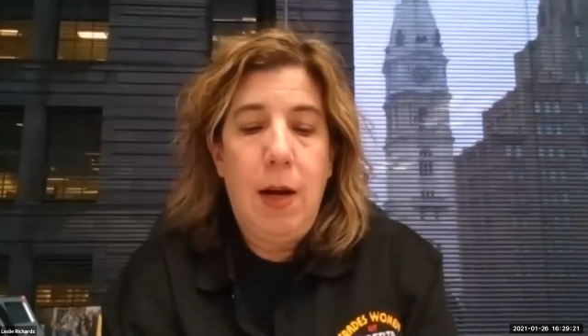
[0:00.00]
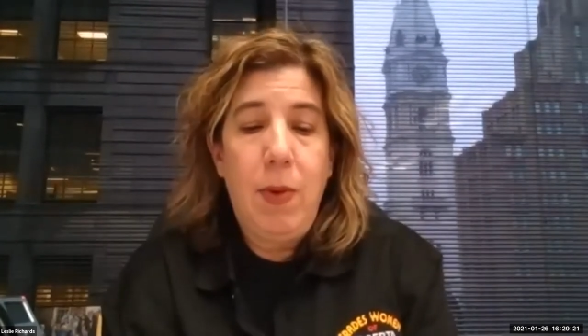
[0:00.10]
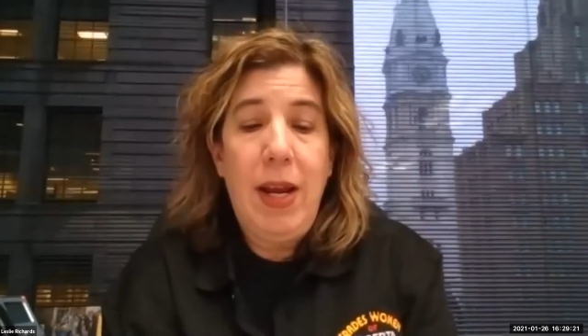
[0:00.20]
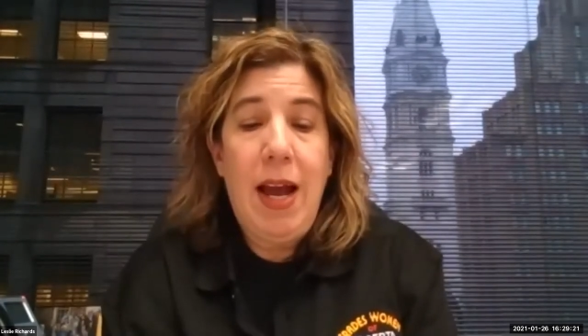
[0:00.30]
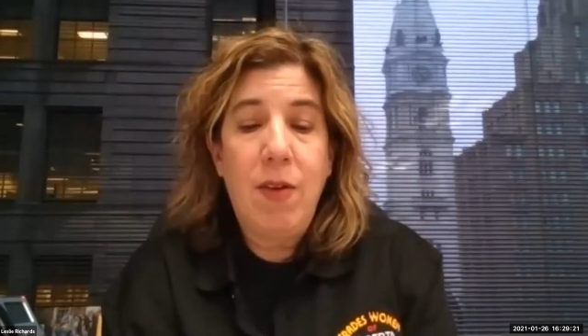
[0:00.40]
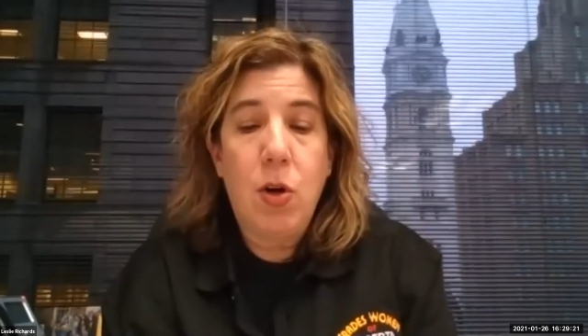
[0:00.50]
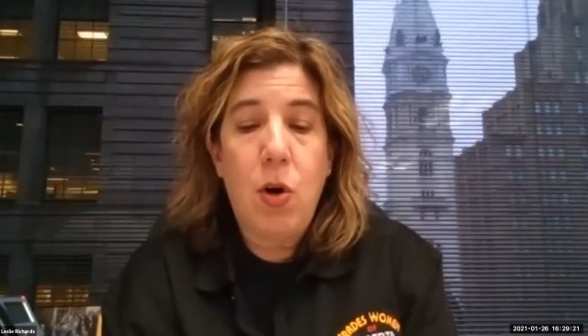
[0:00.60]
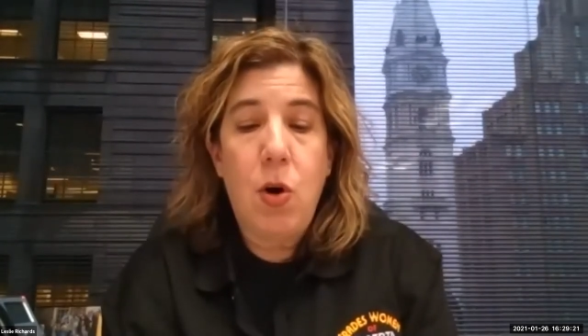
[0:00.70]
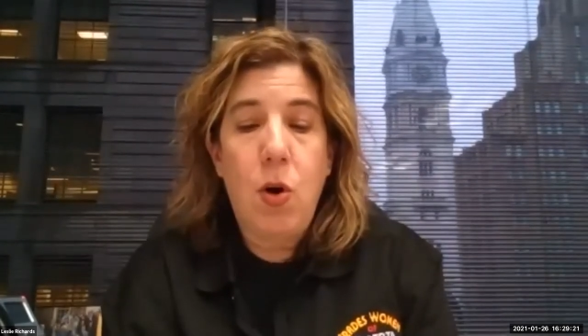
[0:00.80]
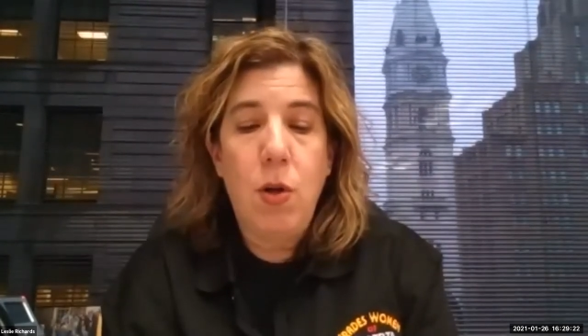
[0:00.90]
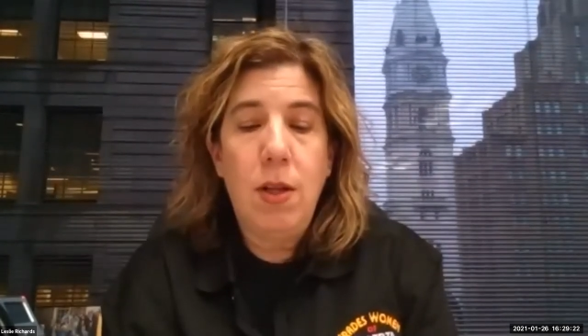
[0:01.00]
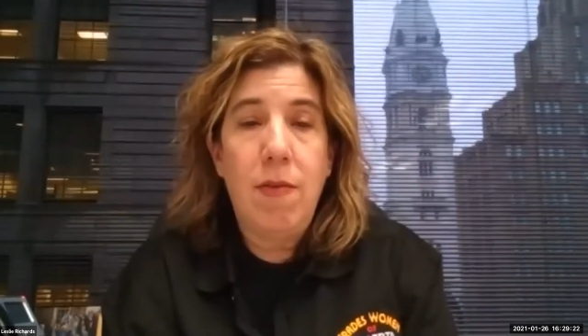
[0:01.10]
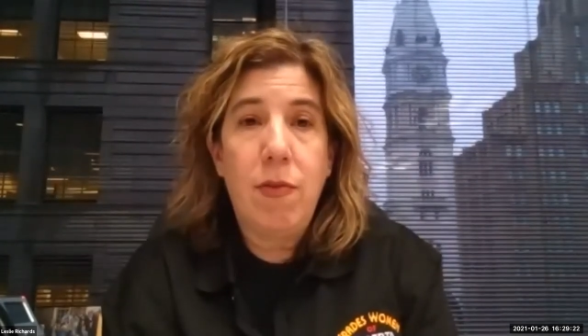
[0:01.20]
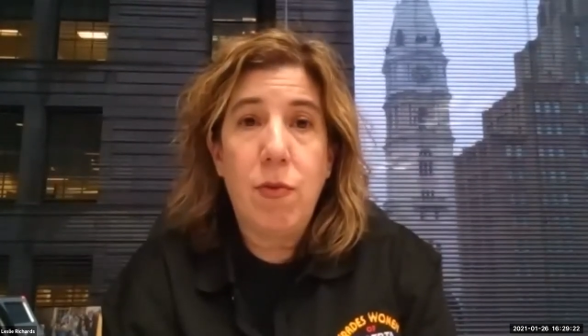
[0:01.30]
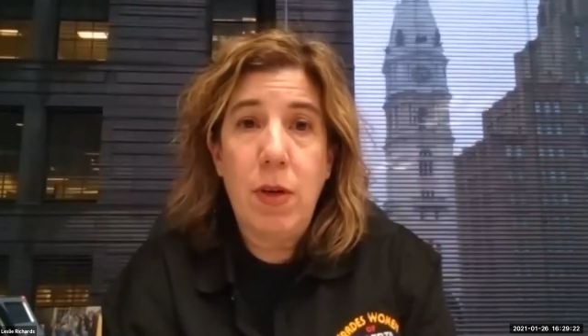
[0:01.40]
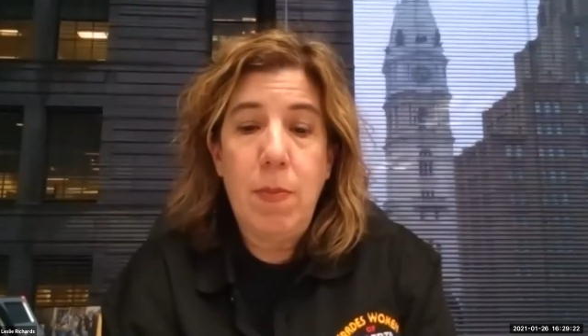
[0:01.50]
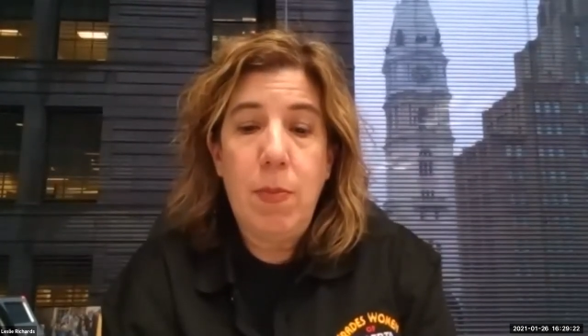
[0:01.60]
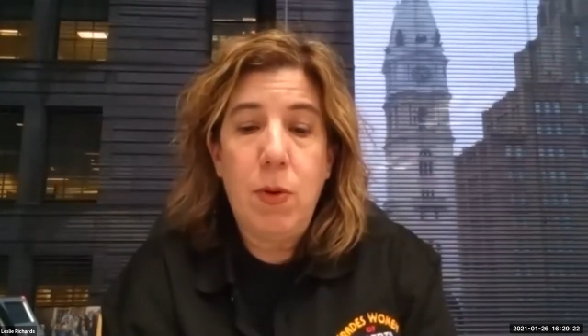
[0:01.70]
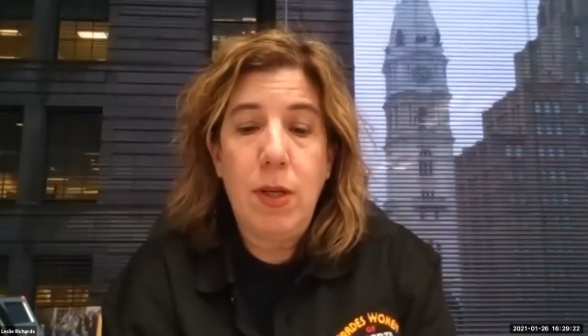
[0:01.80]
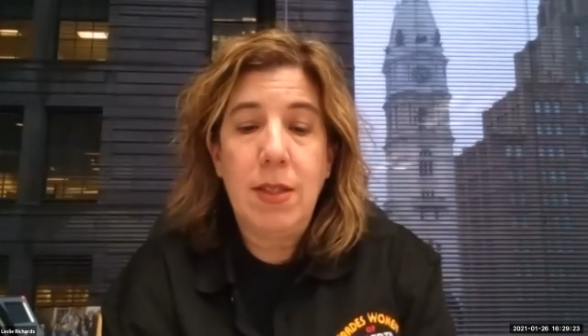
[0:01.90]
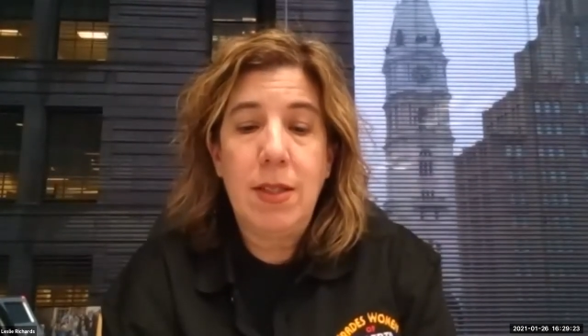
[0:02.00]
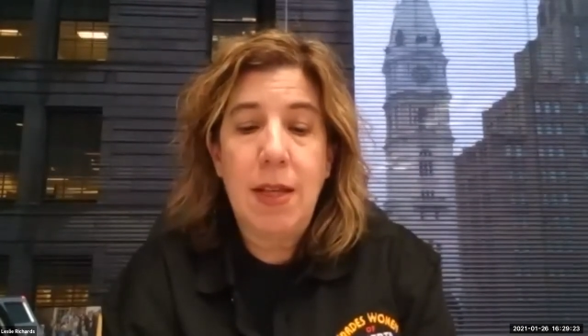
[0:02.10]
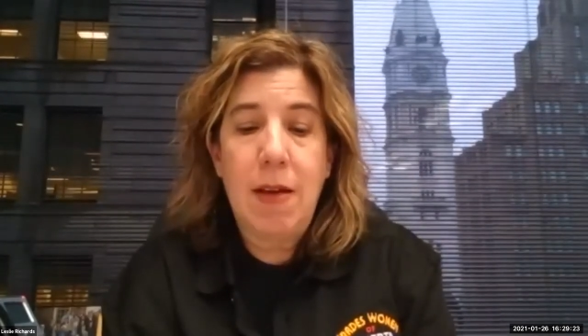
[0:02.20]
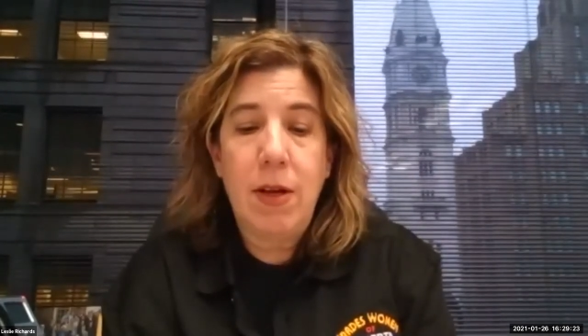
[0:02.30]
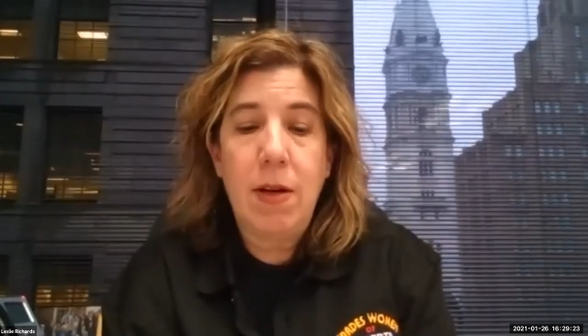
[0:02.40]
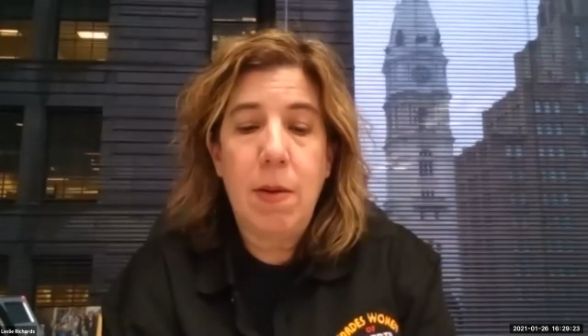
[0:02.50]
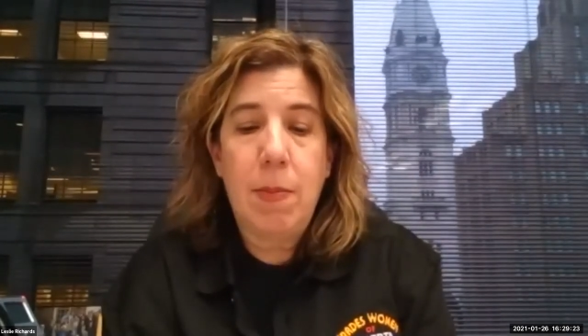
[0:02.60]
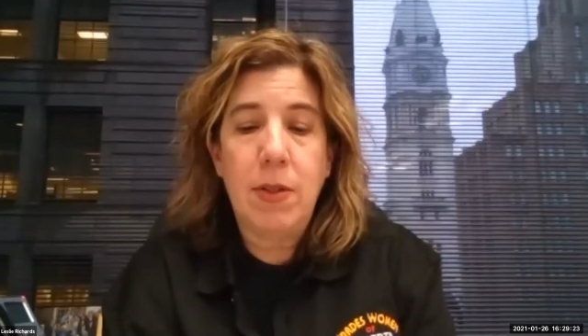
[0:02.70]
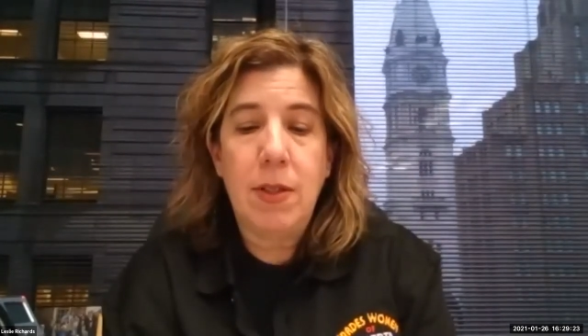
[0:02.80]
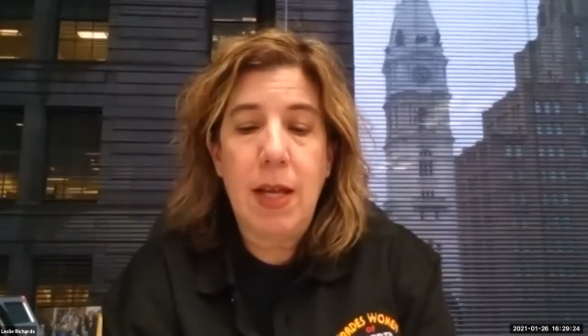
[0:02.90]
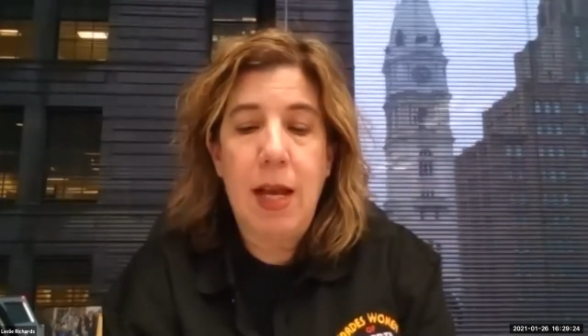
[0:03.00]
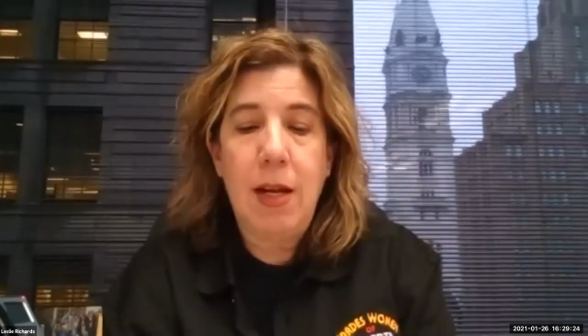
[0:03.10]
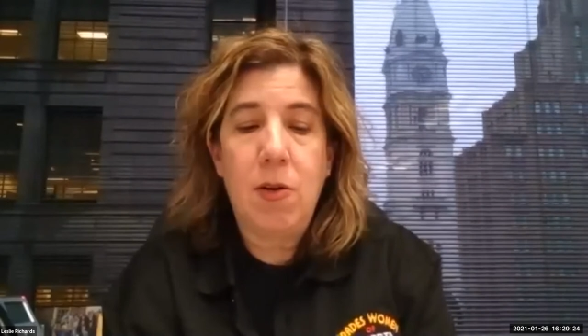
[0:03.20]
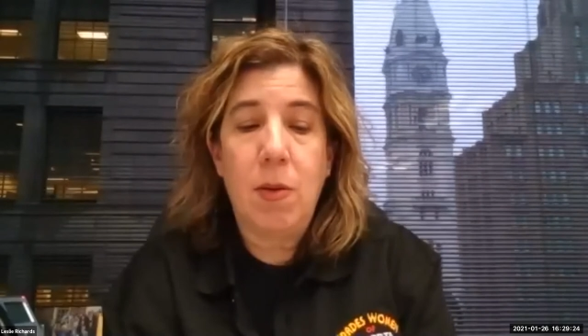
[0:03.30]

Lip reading: We have a goal of 3.7%